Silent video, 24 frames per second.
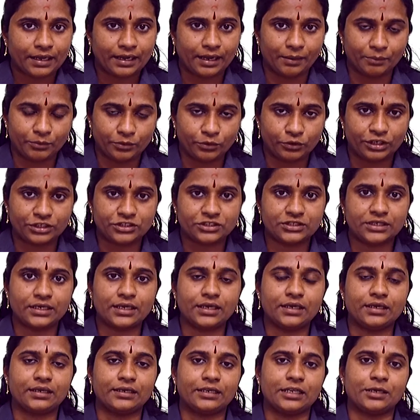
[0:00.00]

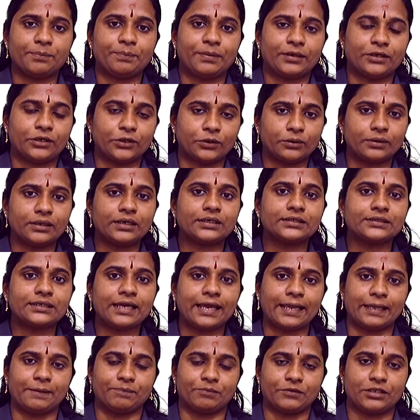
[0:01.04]
community in a particular
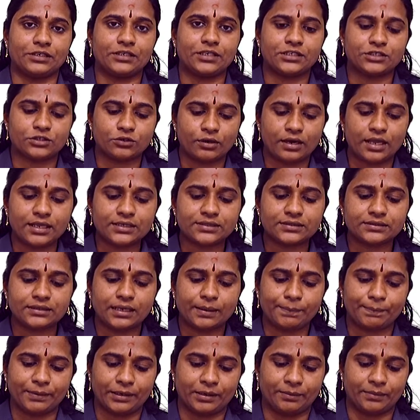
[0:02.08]
time. It is known as
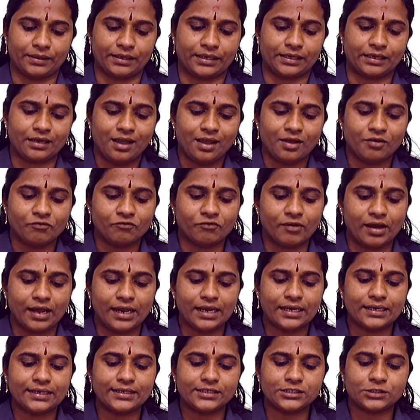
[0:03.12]
epidemic,
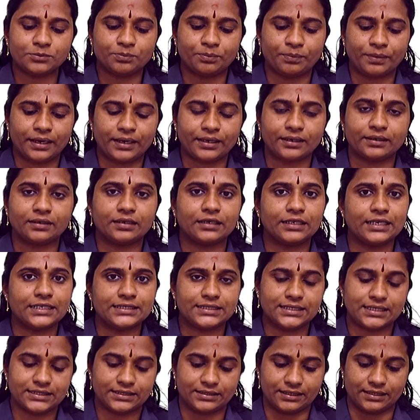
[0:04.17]
widespread
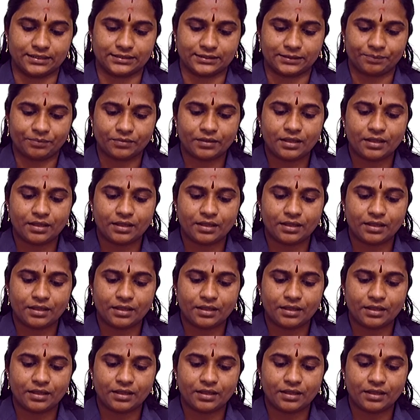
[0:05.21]
diseases.